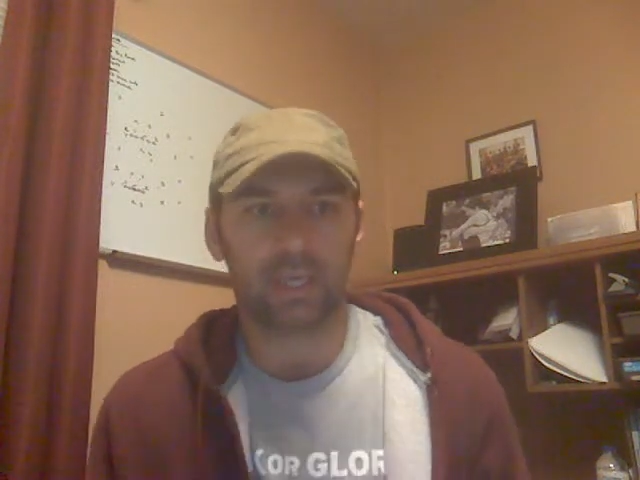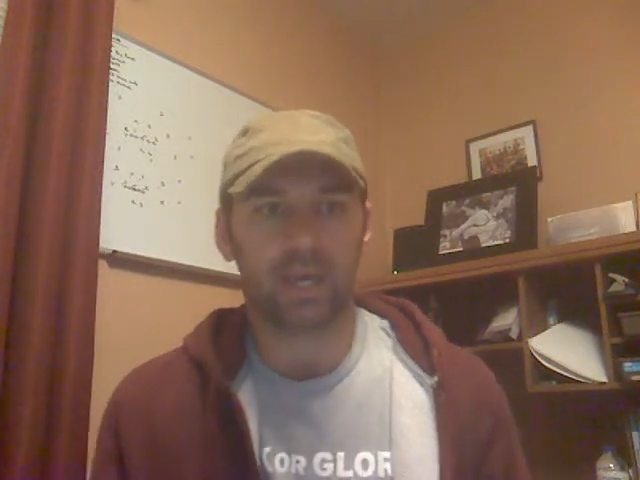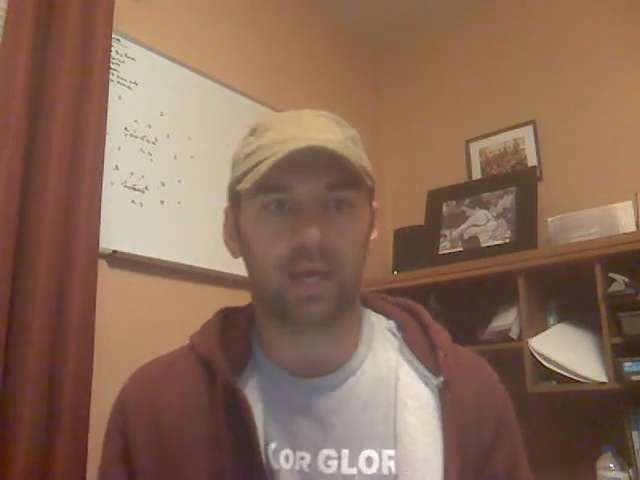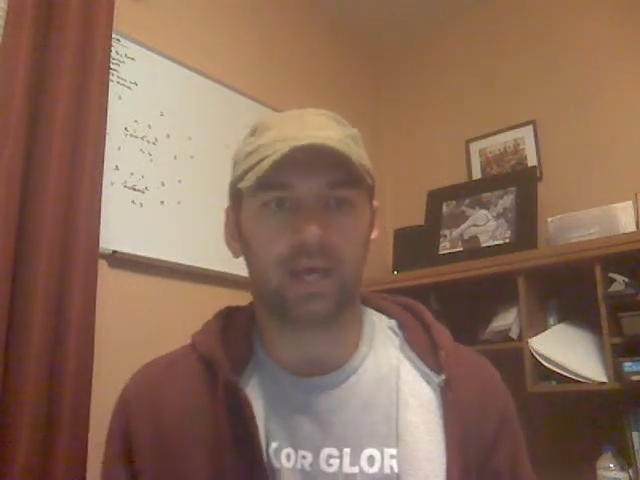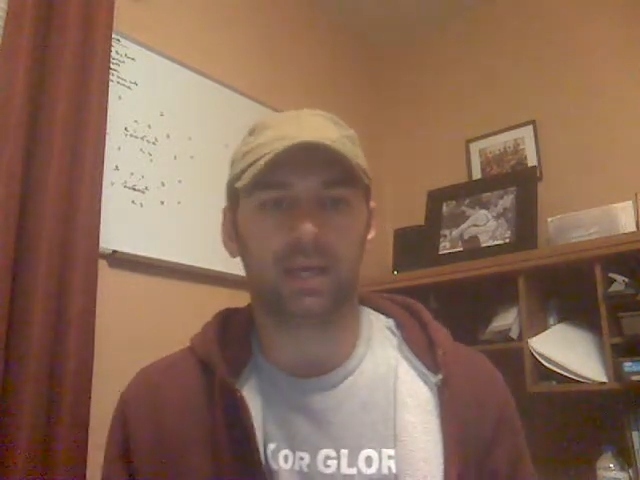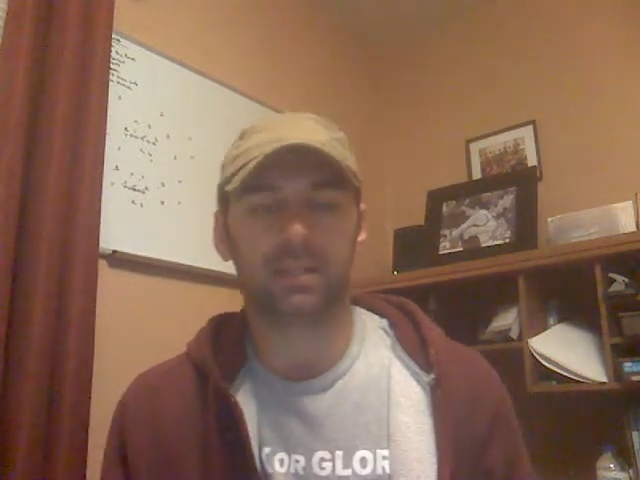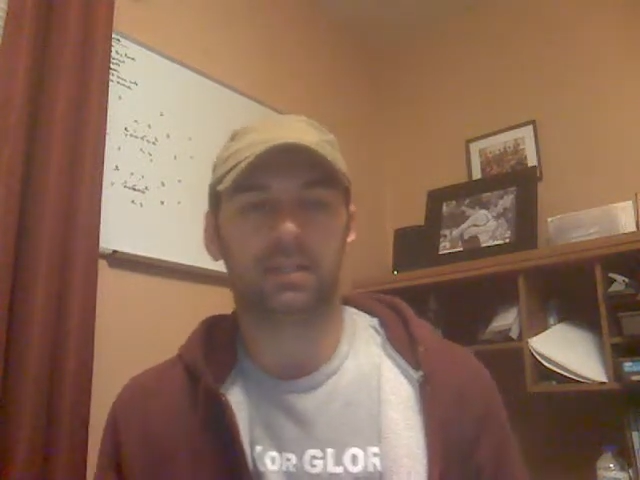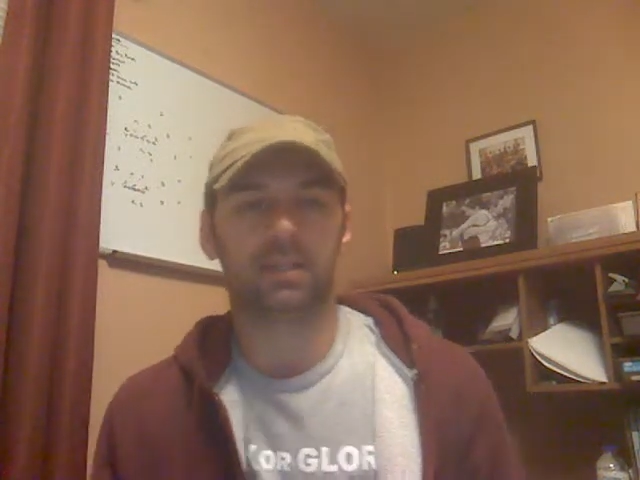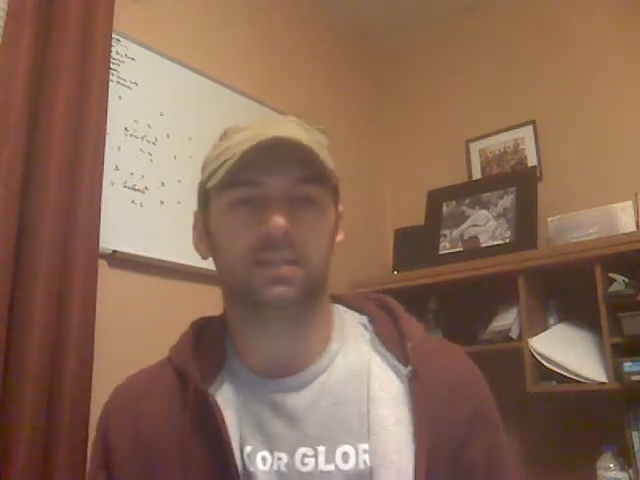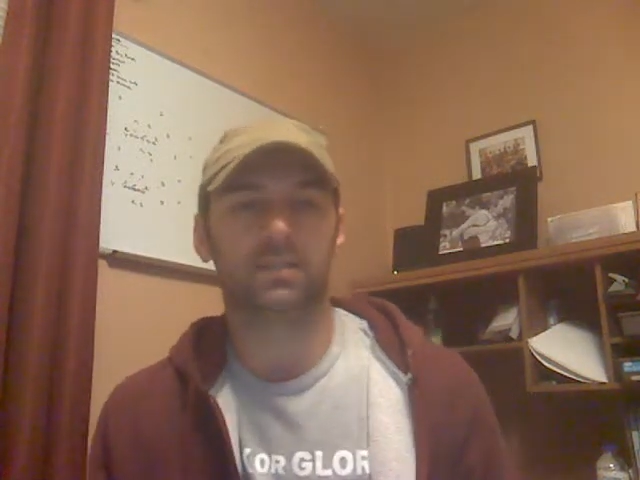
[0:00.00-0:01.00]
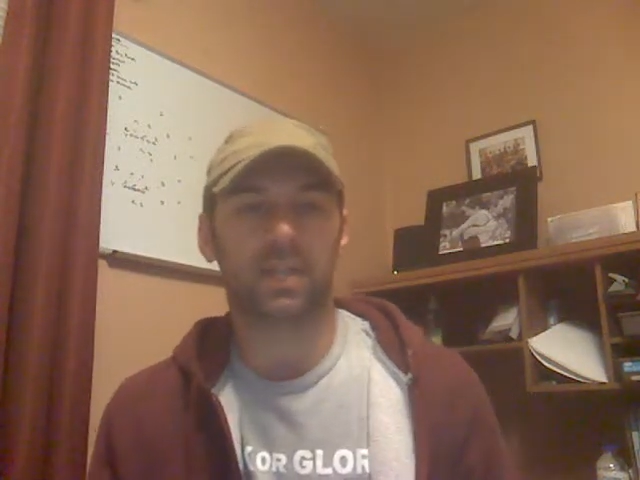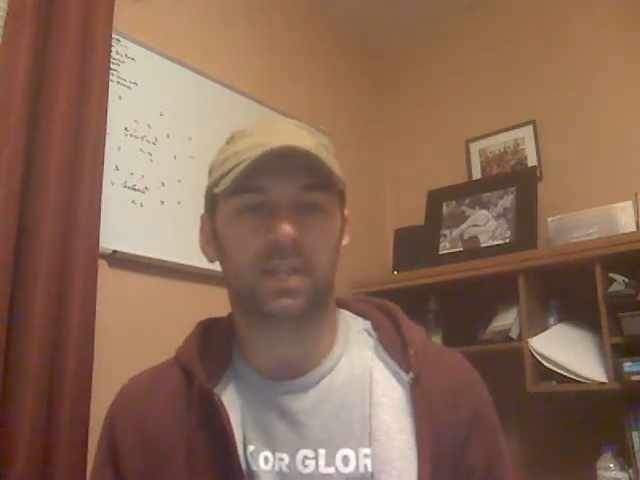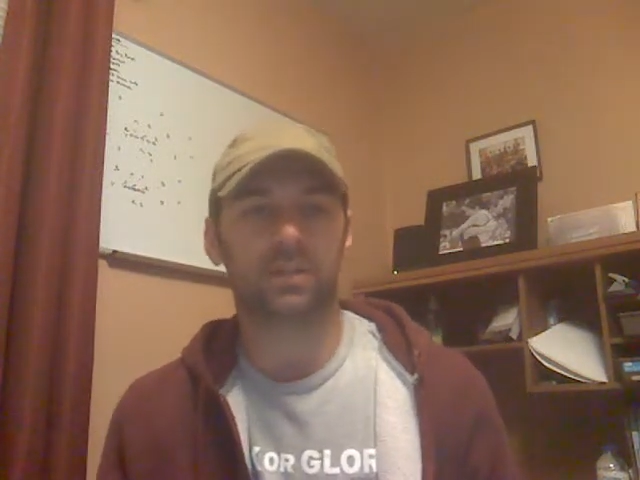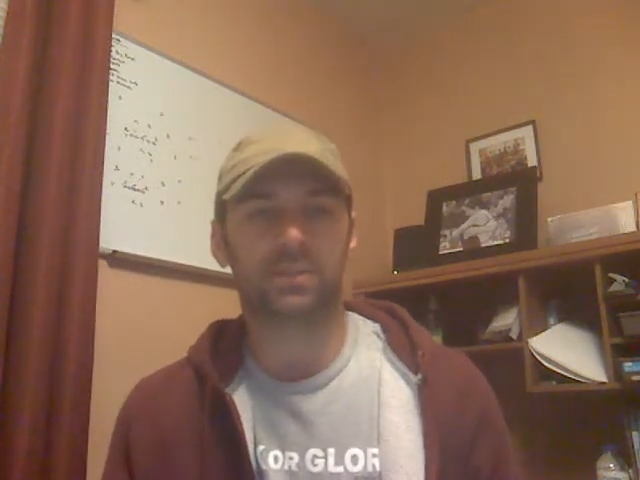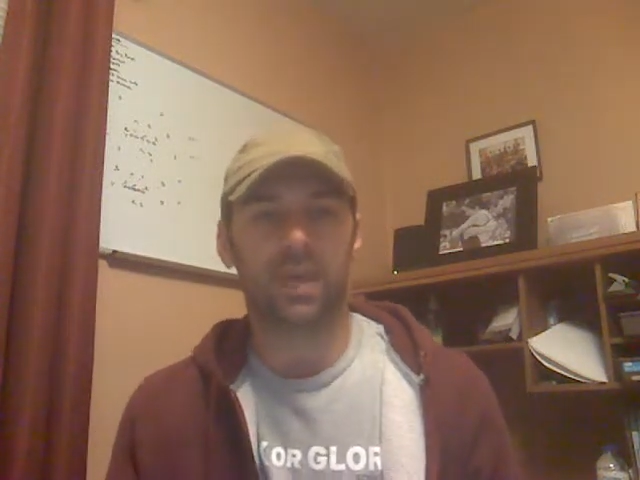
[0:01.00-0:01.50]

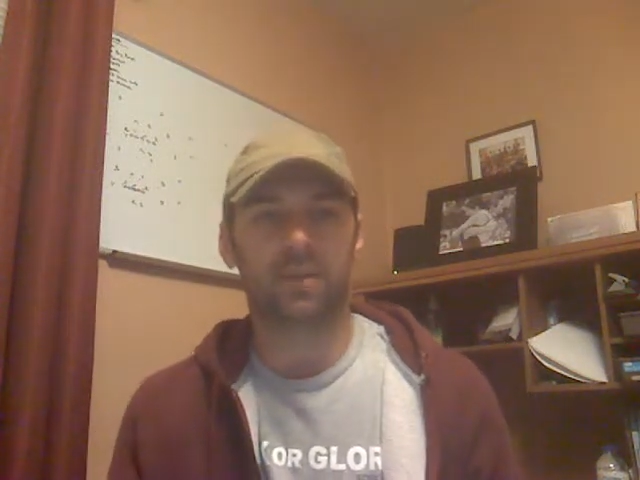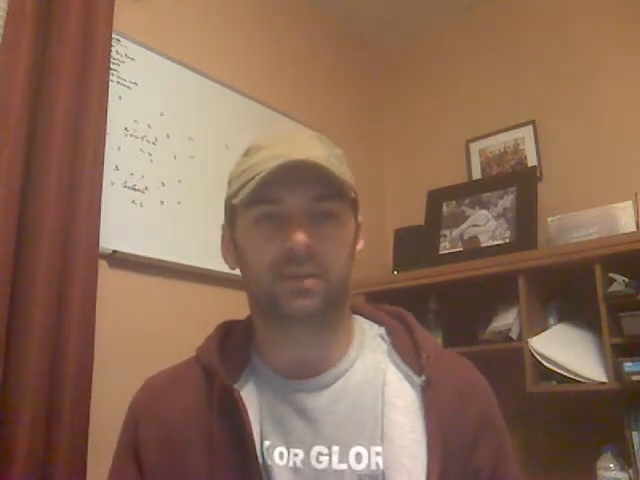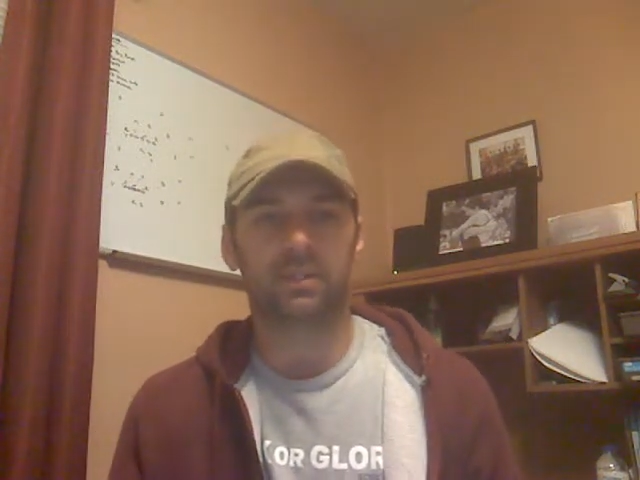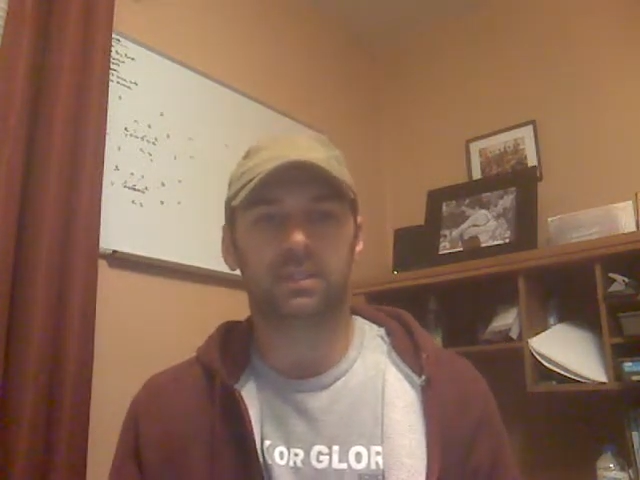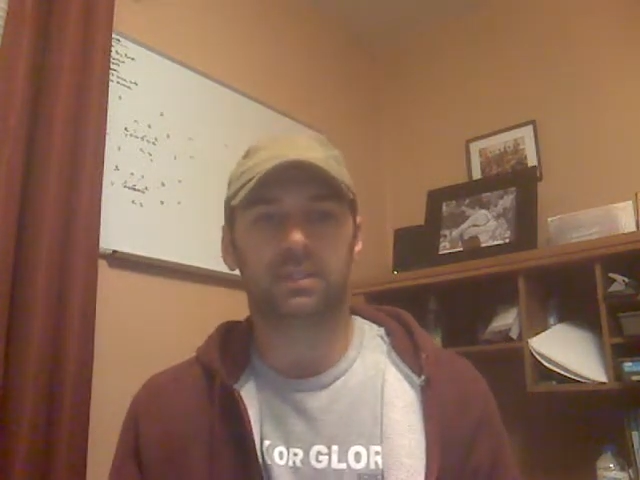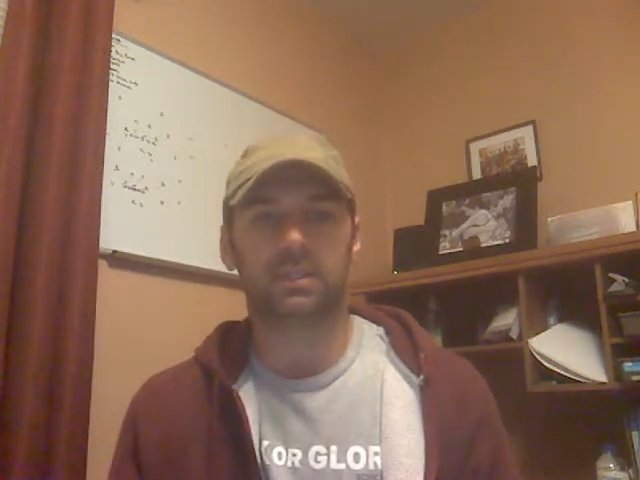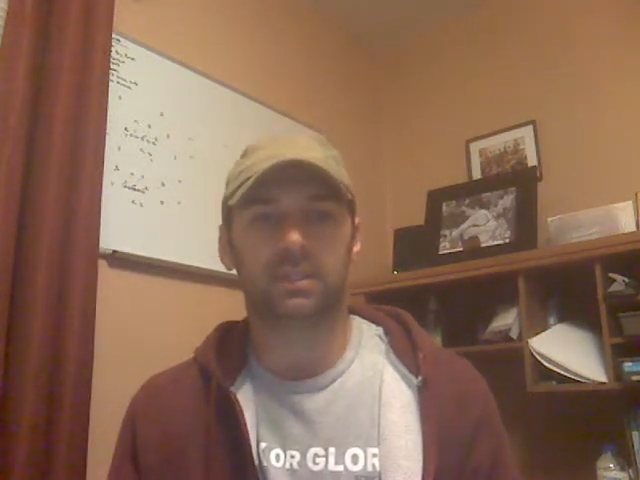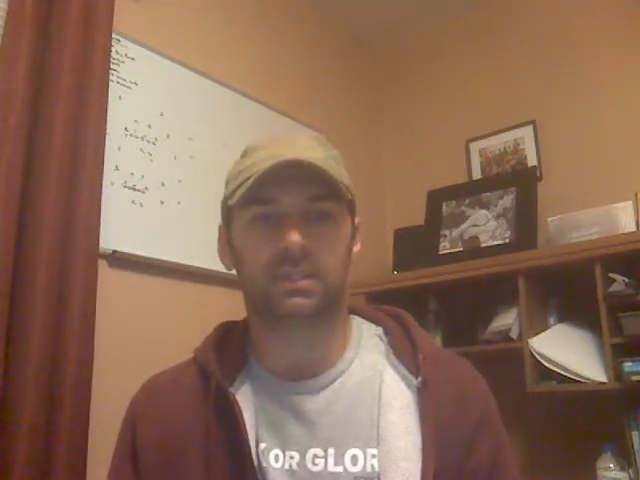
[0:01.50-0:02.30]
Standard 7